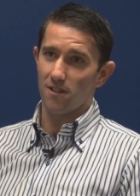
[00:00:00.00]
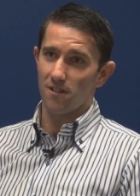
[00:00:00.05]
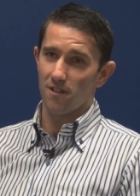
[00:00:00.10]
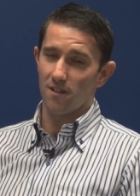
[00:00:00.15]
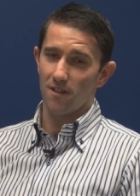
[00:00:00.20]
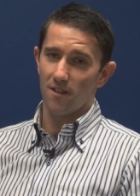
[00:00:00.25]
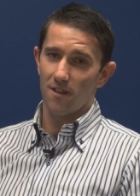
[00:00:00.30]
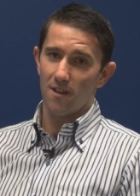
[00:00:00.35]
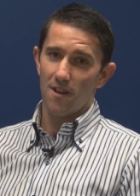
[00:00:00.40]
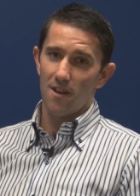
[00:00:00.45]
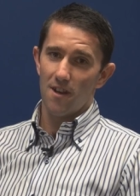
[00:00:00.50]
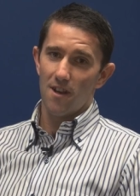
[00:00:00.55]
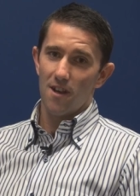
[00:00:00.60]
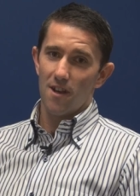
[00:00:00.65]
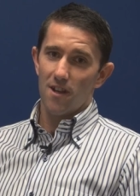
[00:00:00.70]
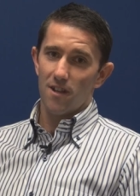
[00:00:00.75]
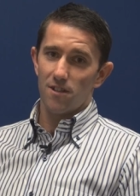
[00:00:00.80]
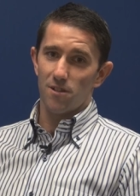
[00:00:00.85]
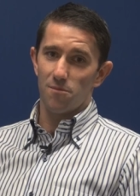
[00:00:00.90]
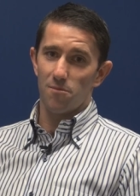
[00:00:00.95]

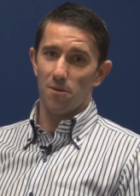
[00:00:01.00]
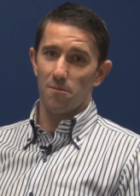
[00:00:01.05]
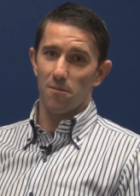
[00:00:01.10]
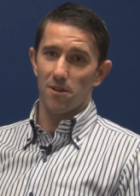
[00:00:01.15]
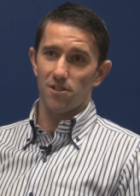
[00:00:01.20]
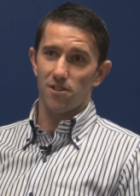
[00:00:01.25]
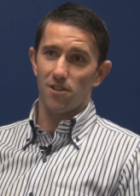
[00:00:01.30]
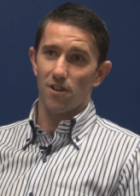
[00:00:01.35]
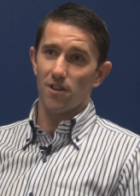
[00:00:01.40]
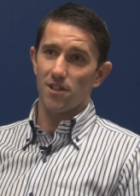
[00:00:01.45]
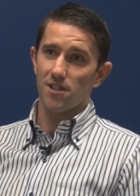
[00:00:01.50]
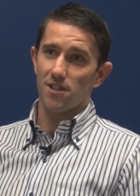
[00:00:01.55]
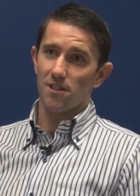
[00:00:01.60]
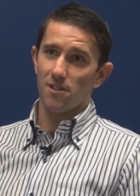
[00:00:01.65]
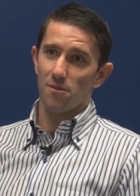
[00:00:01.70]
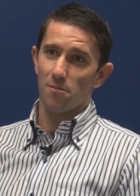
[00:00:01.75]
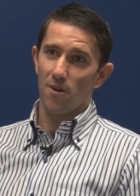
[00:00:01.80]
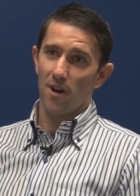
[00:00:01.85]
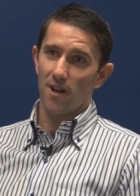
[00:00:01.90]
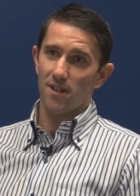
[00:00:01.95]
to put my studies
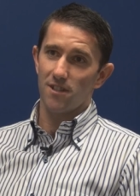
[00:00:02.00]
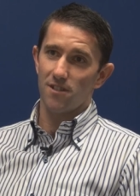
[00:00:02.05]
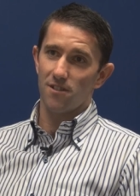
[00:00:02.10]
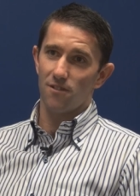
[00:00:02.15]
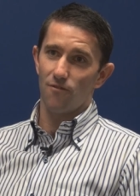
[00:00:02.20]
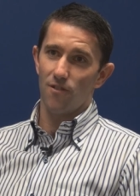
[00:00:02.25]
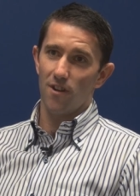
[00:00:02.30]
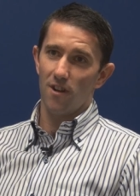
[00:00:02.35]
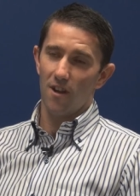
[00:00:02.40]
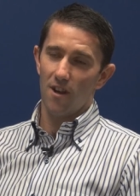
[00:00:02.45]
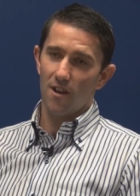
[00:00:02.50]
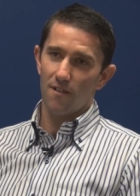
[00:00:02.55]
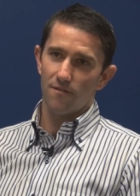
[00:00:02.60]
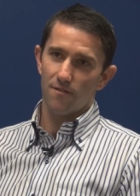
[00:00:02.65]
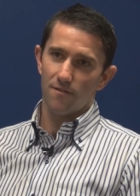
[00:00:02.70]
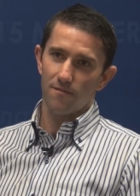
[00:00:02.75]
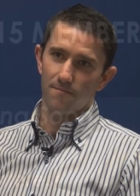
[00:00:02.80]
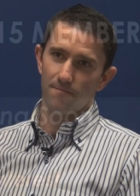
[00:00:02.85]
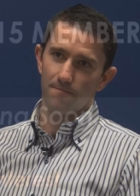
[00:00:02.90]
into practice in real life.